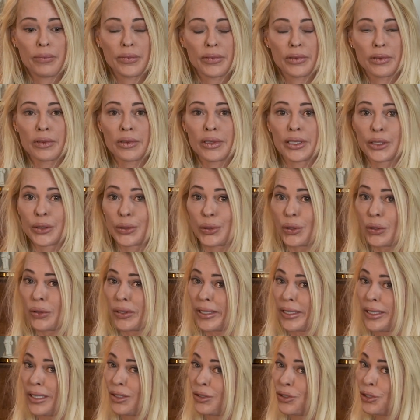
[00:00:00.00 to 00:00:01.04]
little
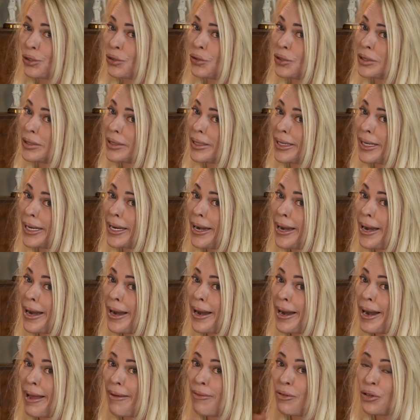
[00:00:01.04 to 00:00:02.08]
issues that I
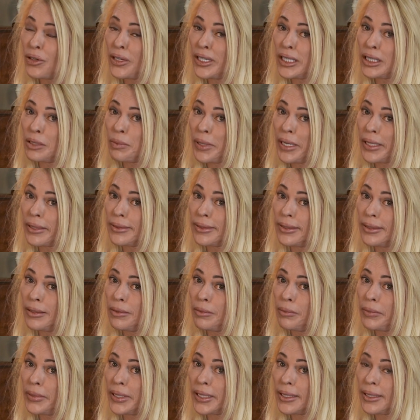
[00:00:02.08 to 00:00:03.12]
never expected,
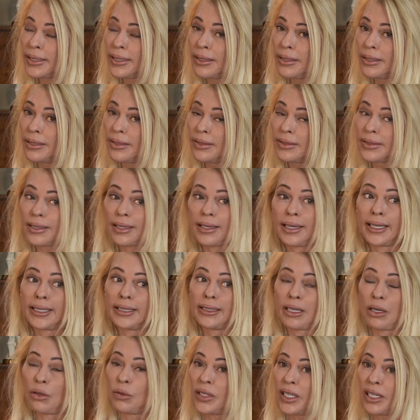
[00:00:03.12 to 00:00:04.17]
because I
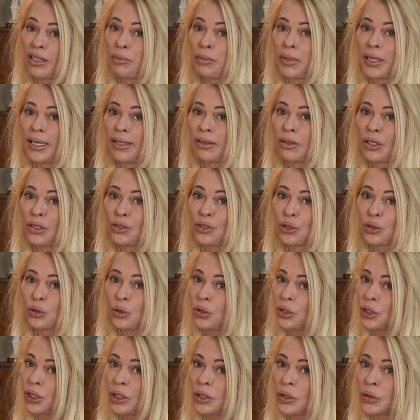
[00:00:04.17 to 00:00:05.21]
don't have
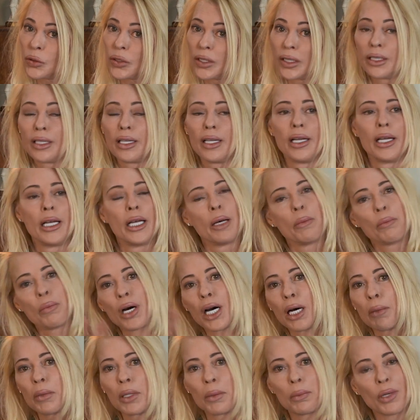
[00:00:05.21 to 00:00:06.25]
biological children,
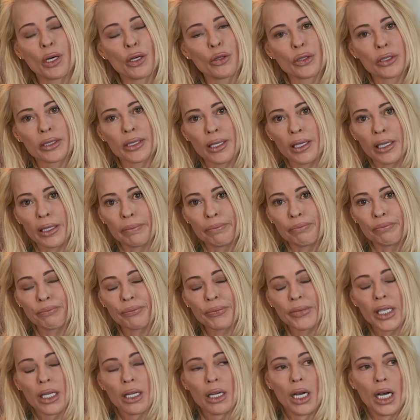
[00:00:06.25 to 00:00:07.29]
pop up all the time.
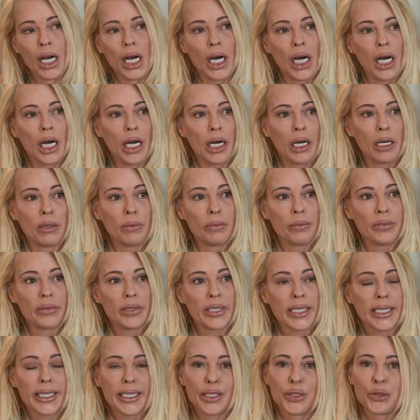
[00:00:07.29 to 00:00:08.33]

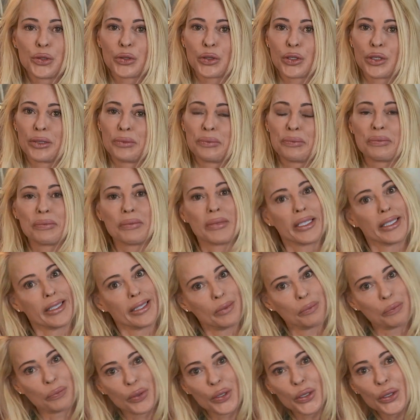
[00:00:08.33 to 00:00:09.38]
The kids are
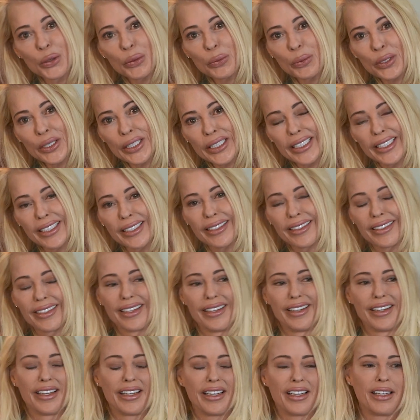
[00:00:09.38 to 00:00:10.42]
hitting puberty.
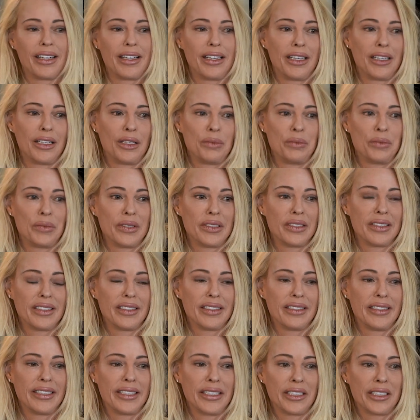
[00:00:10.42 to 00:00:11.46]

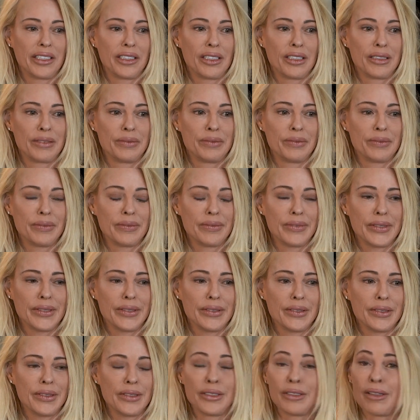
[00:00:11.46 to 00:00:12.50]
They're
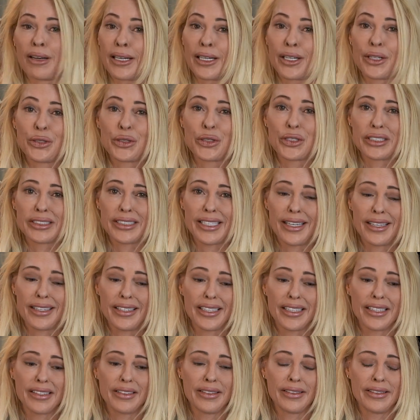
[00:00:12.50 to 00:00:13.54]
not
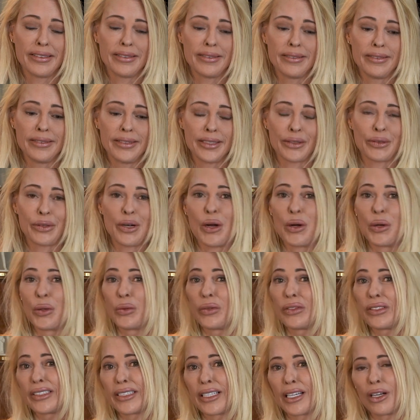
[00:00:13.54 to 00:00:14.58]
understanding their
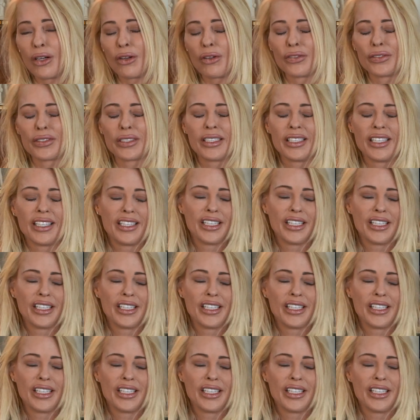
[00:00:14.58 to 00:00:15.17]
own selves.